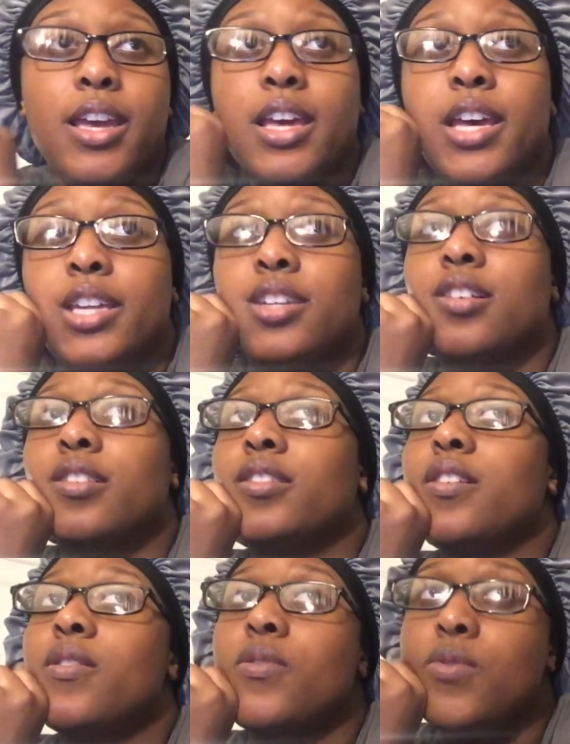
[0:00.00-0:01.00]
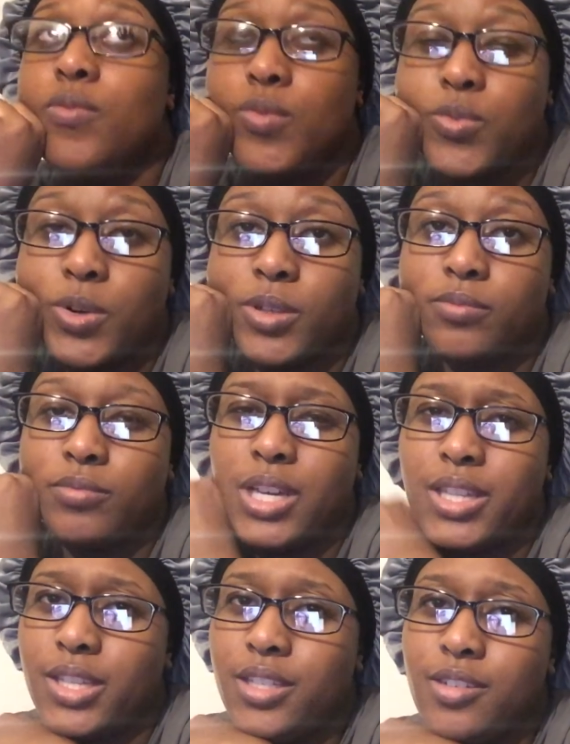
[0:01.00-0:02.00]
and y'all know, or I
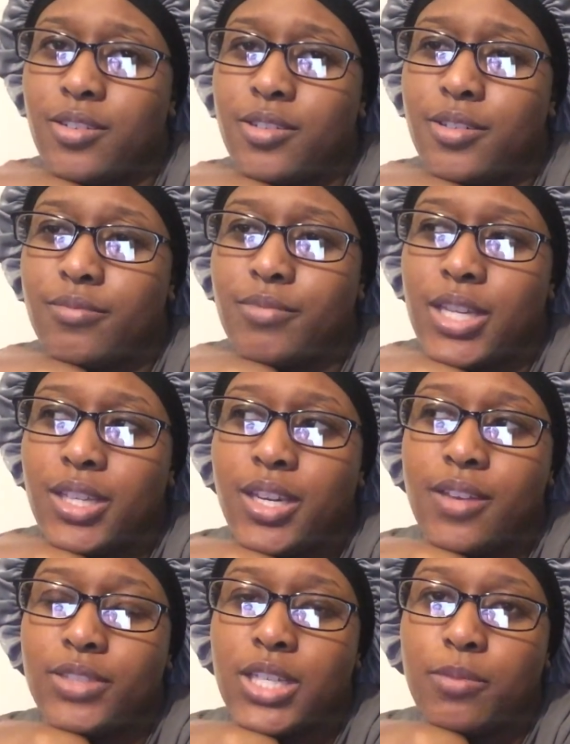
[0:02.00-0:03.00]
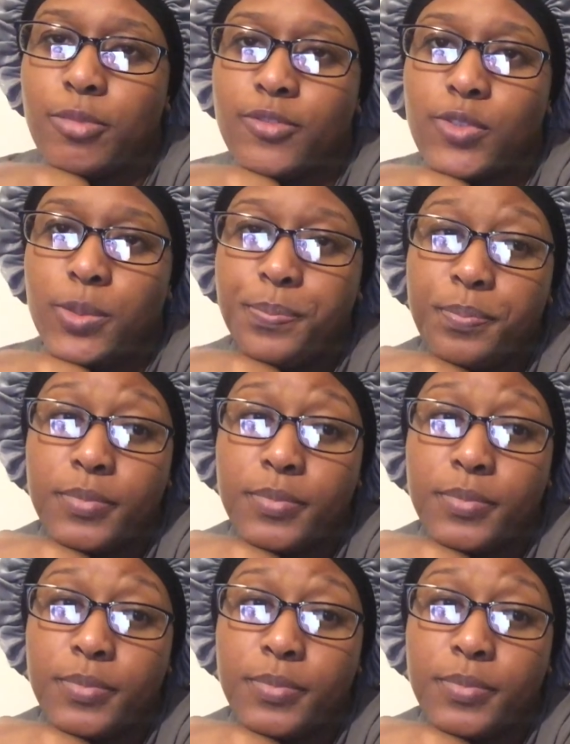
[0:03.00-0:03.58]
think y'all know, I think I've said it before,